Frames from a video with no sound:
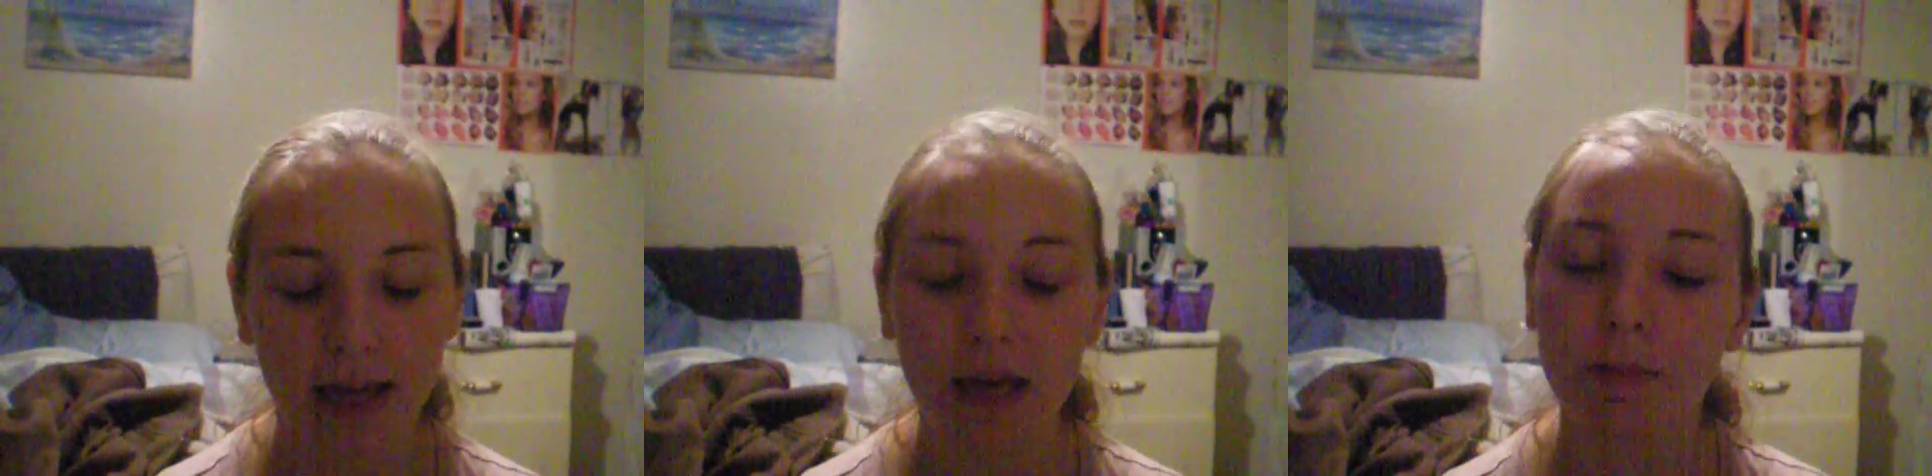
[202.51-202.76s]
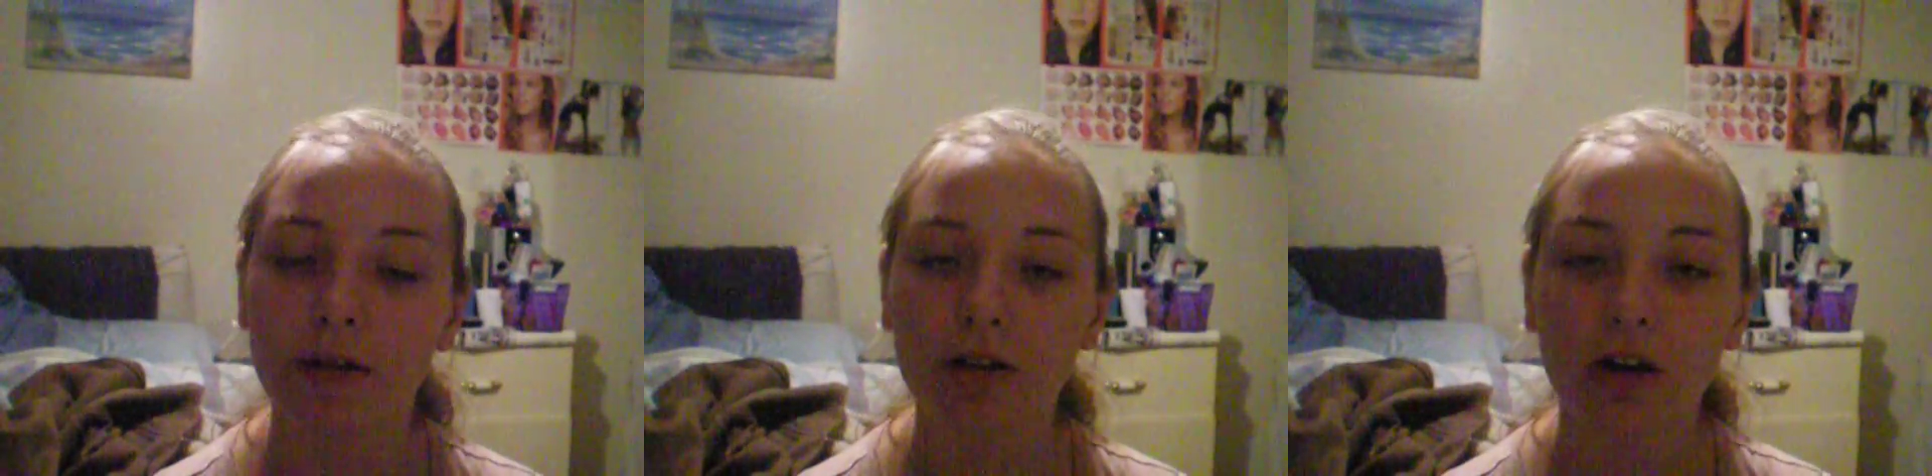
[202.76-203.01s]

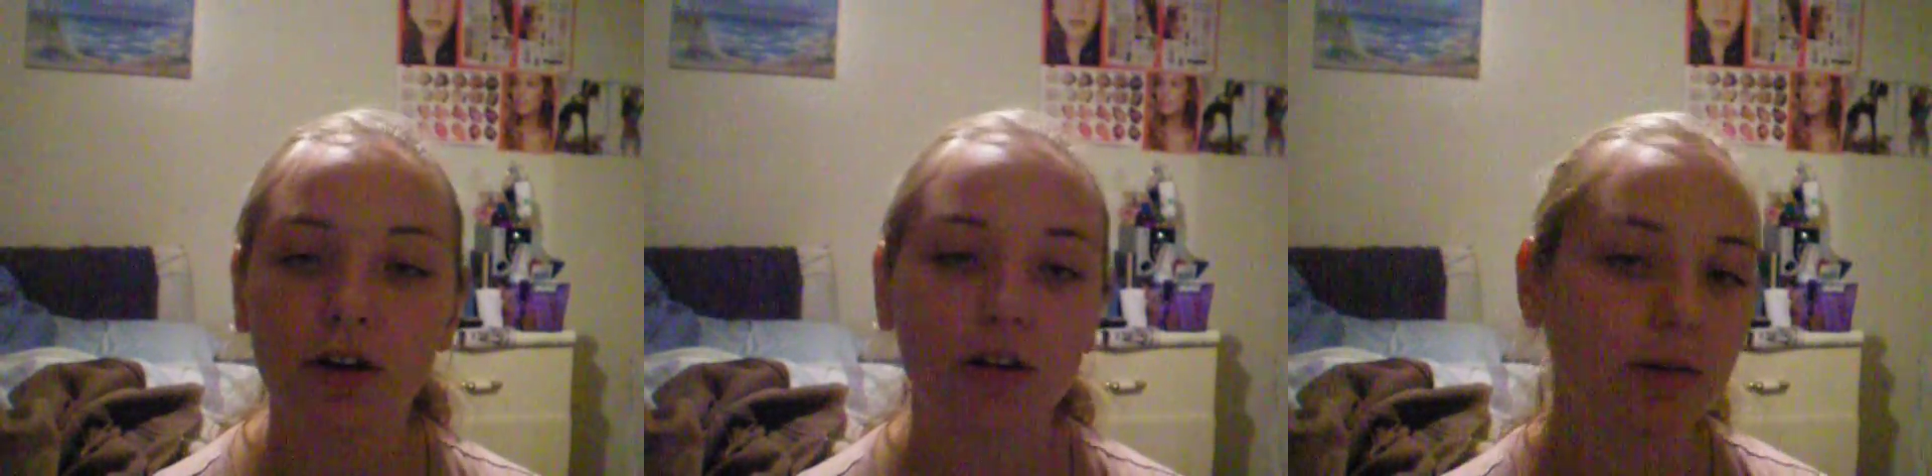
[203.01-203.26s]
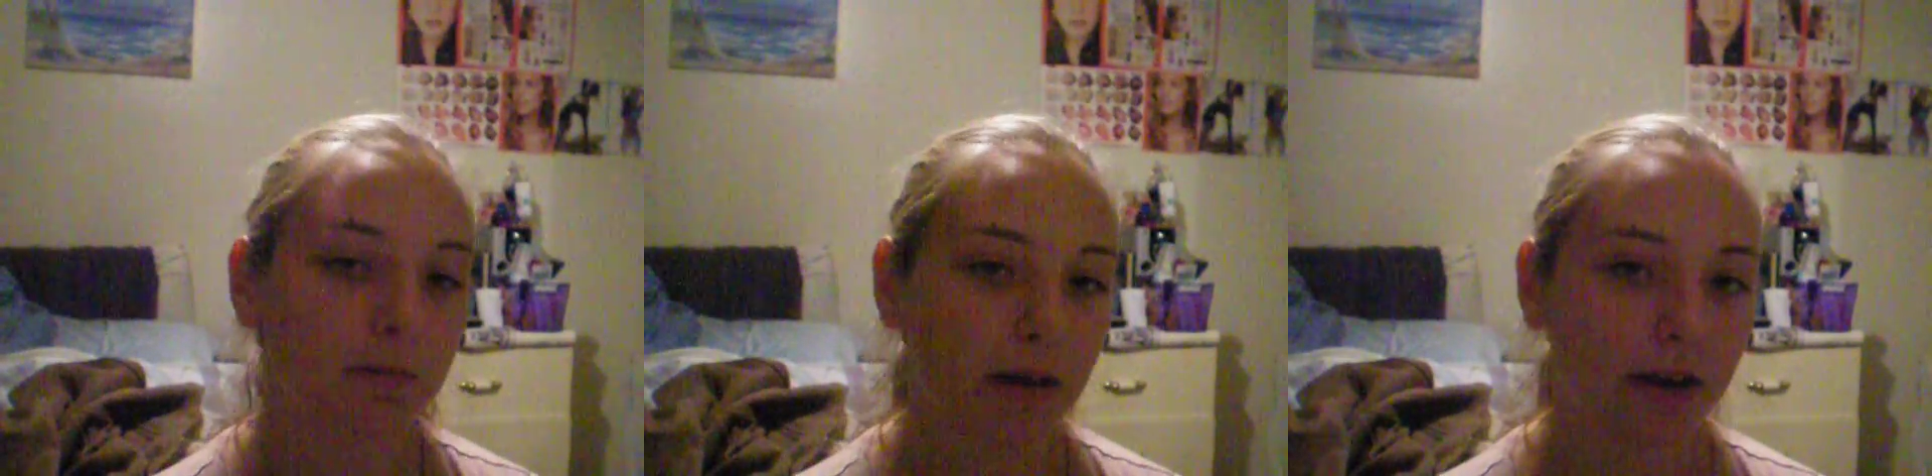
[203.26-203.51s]
name and not
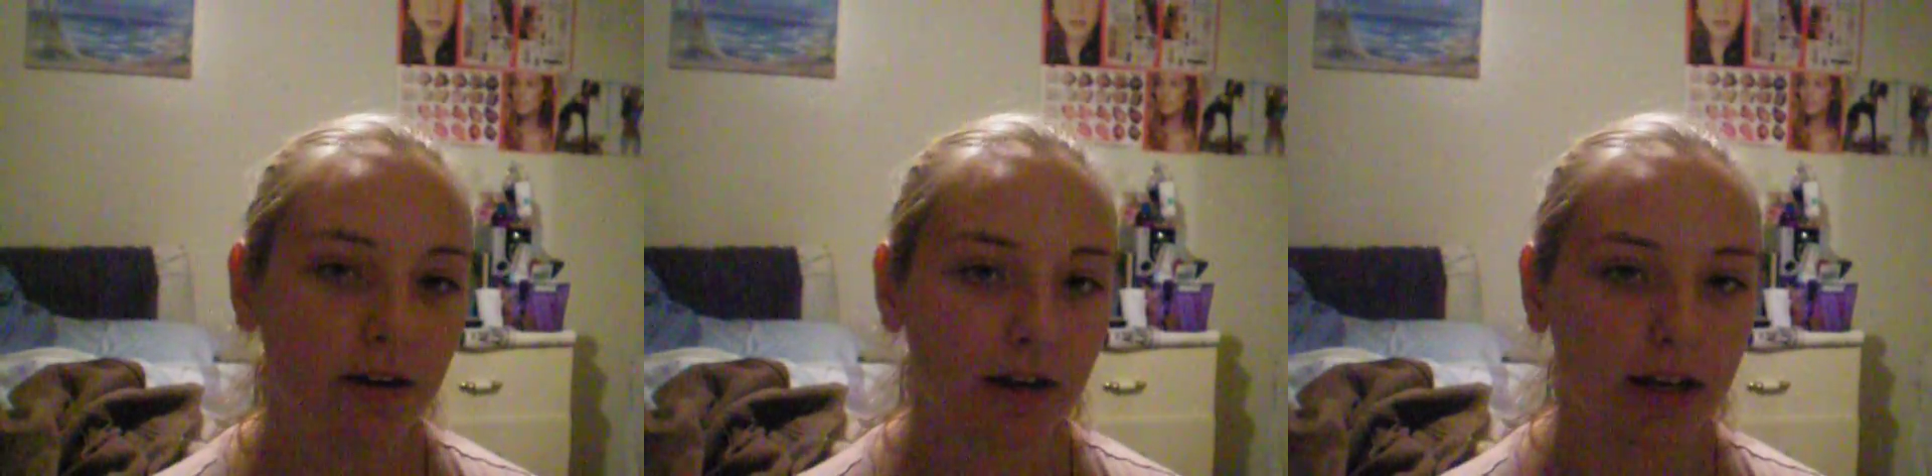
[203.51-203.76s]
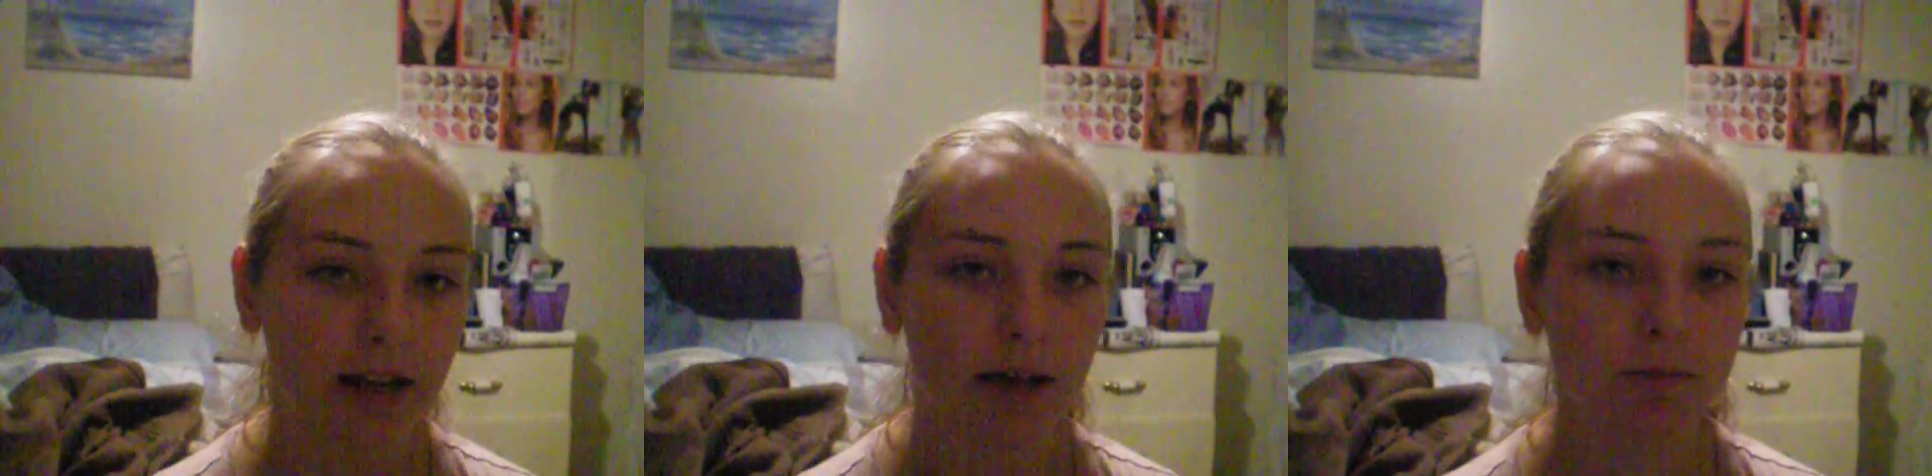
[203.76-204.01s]
her
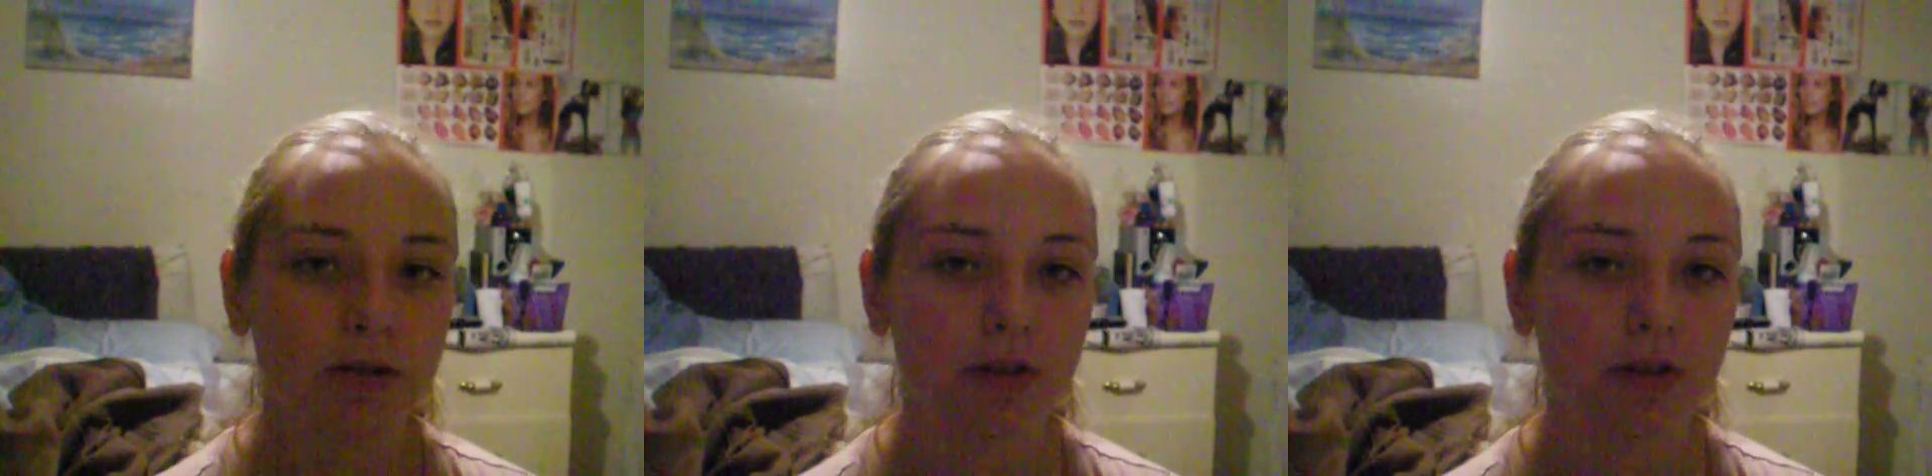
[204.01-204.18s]
married name,